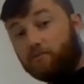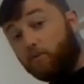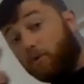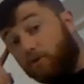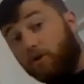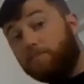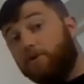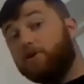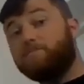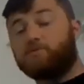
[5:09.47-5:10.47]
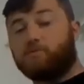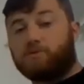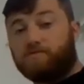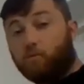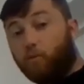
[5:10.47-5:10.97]
what your purpose
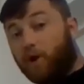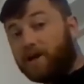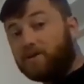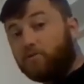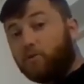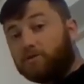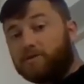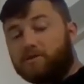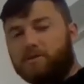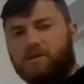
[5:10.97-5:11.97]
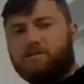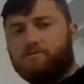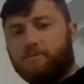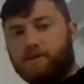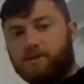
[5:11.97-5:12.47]
was for why you wanted to sense
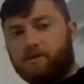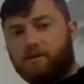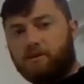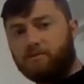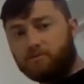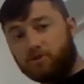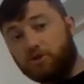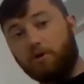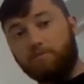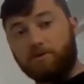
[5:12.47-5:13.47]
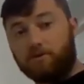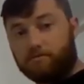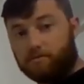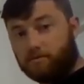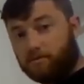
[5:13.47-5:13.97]
make. That was your
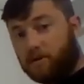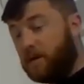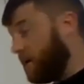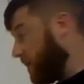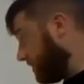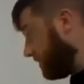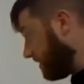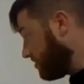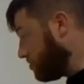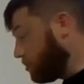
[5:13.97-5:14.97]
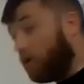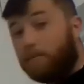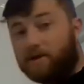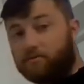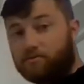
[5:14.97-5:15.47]
purpose, and that is your
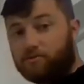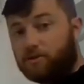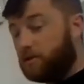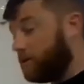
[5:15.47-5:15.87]
boundary.